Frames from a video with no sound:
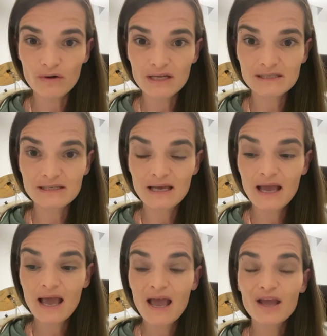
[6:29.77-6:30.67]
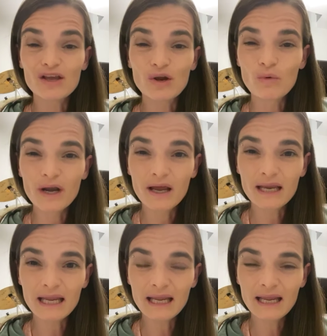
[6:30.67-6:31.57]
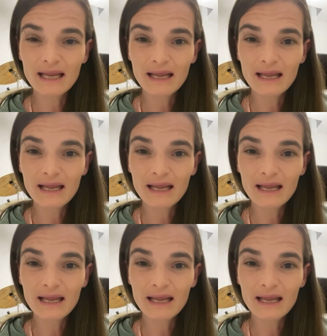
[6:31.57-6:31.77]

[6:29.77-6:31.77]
is, you know what, honey?